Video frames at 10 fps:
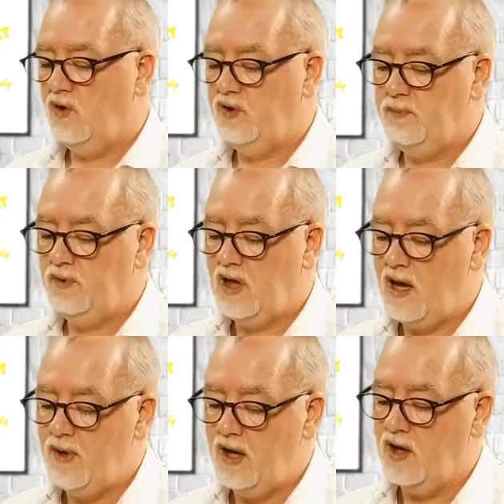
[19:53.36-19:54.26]
you can
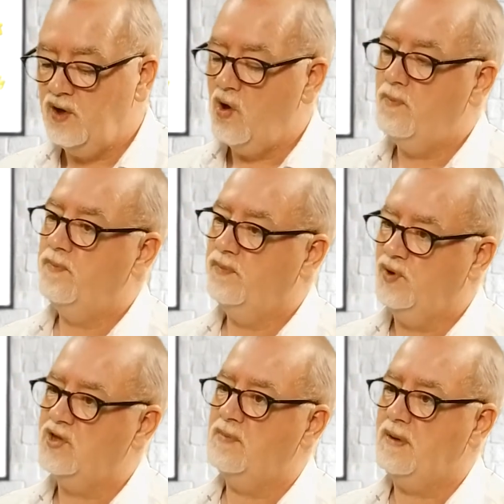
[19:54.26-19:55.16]
come out and not
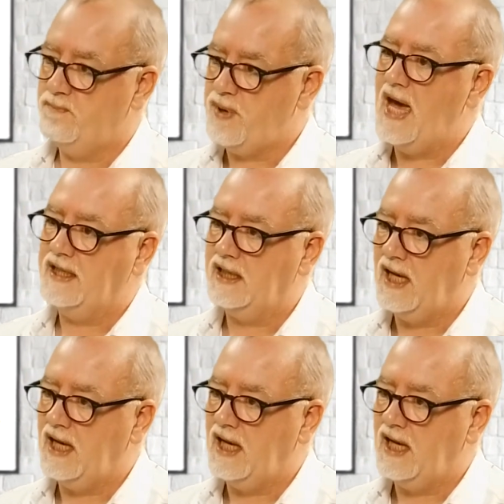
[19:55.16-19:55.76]
do something bad